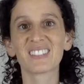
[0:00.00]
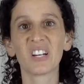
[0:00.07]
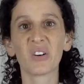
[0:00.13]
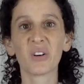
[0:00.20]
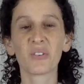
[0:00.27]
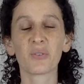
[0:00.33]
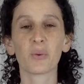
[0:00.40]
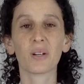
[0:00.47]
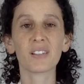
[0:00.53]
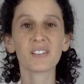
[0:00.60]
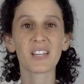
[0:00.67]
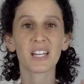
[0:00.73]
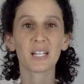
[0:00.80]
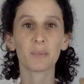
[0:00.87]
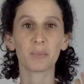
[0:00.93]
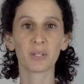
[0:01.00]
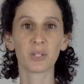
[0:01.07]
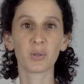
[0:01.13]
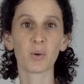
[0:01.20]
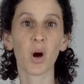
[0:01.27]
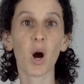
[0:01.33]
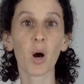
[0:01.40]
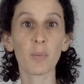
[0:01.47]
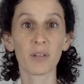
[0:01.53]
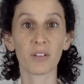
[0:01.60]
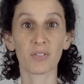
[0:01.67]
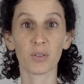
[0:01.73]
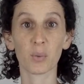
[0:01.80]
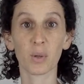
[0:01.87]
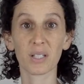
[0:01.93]
So if you want to take up a new hobby,
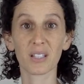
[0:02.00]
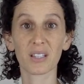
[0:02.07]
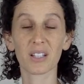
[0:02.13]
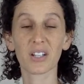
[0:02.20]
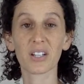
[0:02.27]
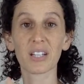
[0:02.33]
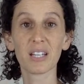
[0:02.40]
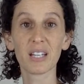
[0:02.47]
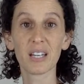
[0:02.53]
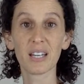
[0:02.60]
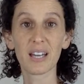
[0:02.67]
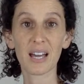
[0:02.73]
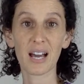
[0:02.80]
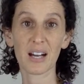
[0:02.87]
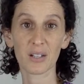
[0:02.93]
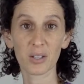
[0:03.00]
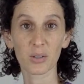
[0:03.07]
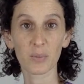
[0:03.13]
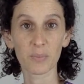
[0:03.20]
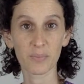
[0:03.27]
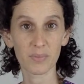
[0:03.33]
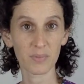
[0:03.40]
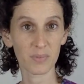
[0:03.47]
if you want to learn how to